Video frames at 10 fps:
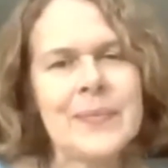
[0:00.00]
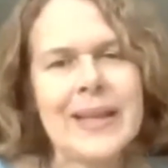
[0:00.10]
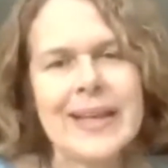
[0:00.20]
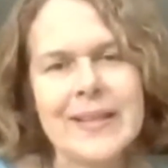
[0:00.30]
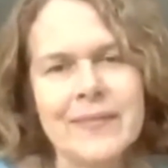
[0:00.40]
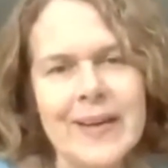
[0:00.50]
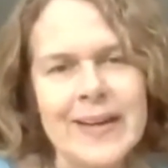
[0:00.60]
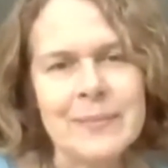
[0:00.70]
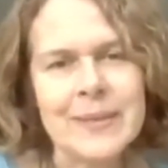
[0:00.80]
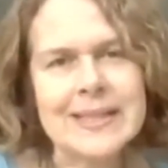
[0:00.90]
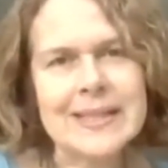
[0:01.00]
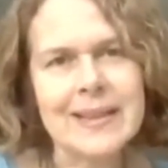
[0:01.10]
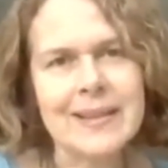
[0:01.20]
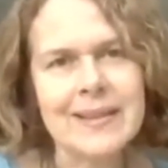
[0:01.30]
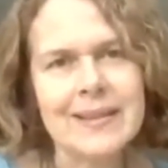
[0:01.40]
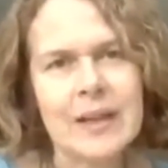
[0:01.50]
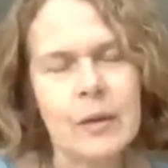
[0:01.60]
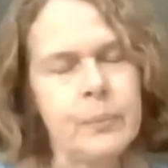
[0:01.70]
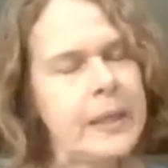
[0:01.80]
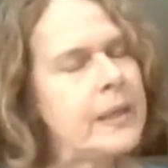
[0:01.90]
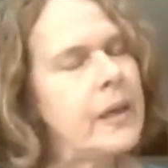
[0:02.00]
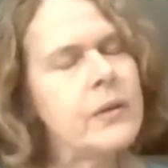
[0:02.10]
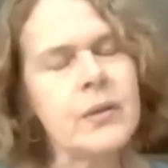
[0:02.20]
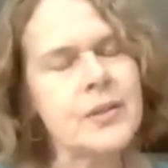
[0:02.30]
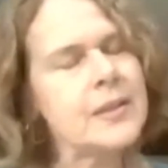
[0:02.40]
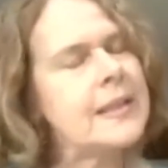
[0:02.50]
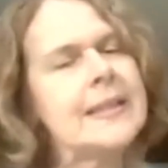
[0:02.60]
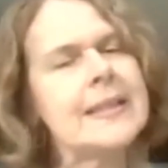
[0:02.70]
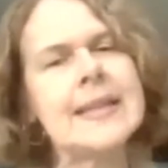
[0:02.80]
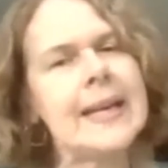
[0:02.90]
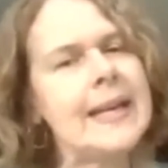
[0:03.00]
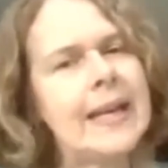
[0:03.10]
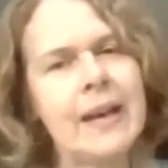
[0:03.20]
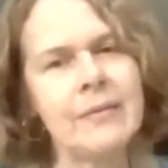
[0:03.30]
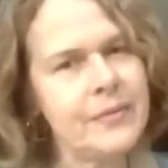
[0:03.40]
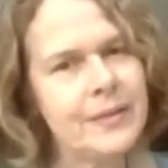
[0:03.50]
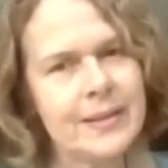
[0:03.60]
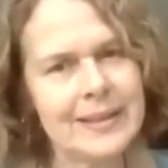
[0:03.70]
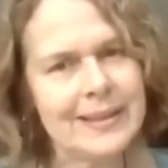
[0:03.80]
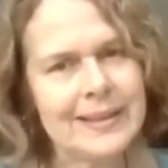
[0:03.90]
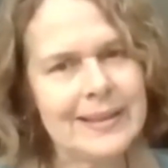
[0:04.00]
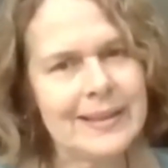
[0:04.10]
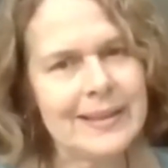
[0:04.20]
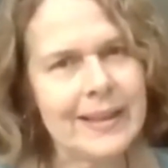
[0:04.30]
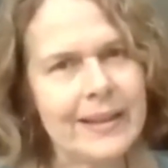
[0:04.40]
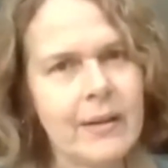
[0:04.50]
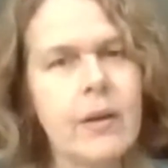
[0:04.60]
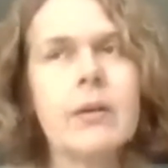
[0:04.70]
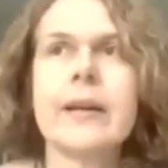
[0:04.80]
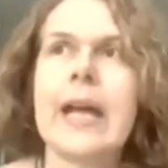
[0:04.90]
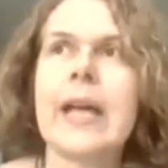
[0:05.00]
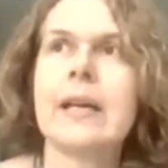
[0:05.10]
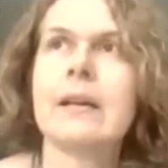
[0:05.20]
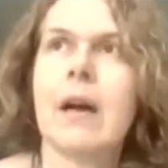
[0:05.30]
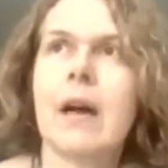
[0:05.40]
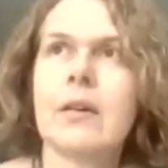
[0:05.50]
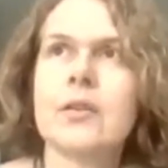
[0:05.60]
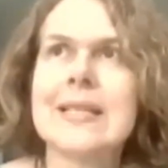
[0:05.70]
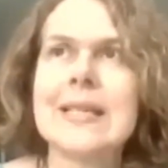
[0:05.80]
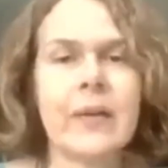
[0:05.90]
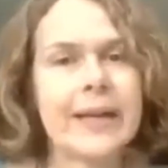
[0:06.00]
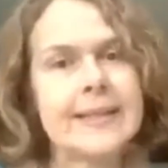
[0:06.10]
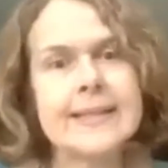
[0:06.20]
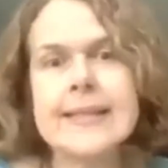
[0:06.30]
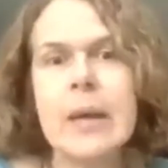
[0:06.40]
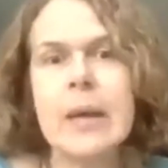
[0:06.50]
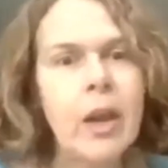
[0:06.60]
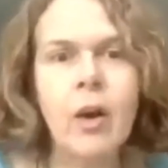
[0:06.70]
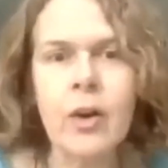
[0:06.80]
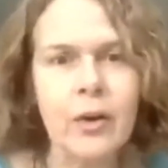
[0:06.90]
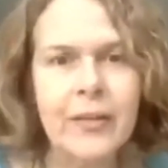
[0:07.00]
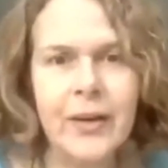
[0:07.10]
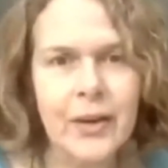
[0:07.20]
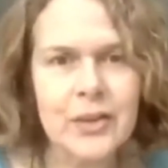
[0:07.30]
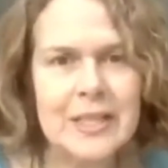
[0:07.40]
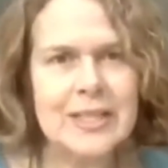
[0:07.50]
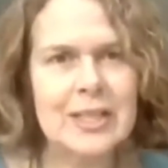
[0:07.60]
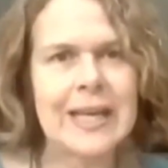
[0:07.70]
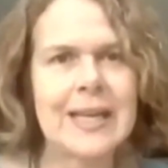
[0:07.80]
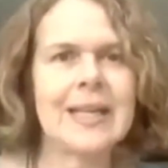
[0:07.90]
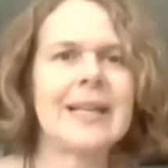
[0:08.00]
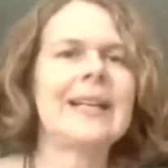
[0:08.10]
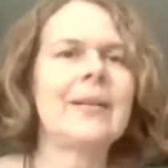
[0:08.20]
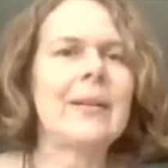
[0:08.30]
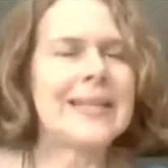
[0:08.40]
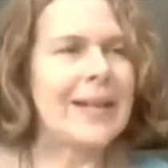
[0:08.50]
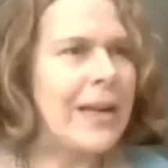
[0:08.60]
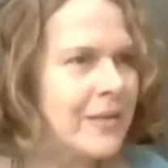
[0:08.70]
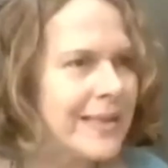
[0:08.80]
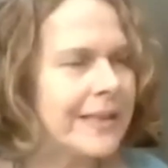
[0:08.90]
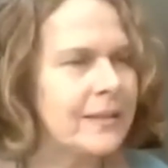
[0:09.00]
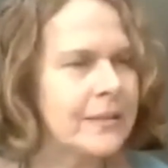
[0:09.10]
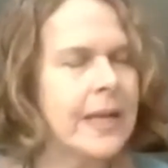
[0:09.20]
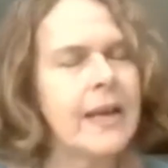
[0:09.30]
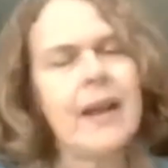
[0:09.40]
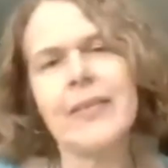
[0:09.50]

And the ferryman said, there'll be no crossing today, love. And I thought, oh, okay, I'll just see if I can stay a bit longer at the cottage then. Went down every single day.